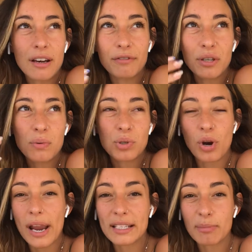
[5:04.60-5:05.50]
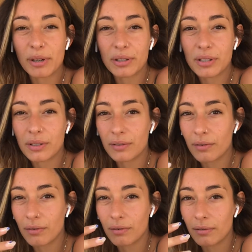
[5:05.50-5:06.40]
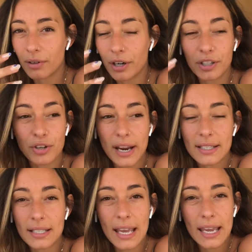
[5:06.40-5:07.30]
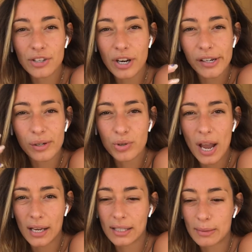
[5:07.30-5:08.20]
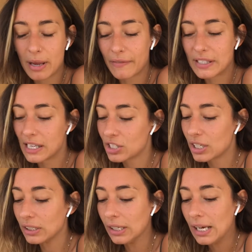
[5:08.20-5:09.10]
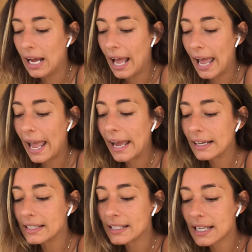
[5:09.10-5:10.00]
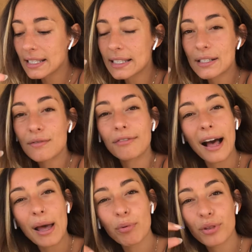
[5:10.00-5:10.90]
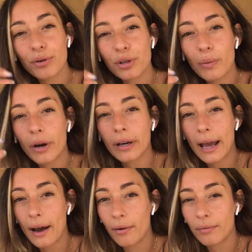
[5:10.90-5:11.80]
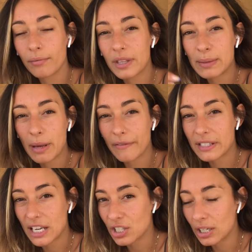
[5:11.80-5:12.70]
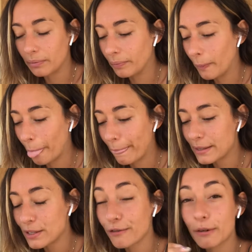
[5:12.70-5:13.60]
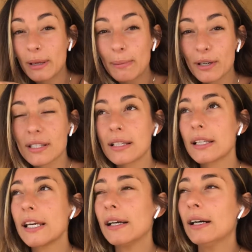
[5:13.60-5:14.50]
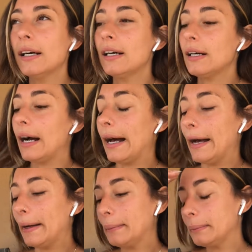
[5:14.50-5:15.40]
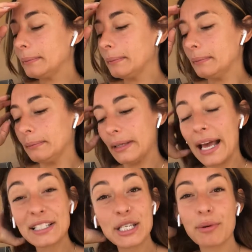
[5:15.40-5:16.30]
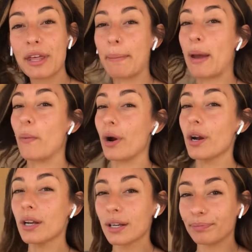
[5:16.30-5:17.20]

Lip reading: of you trying to build or trying to gain, trying to attract this manifestation? And does it still vibe with who you are now, this manifestation? So for me personally, it had to do with like my work,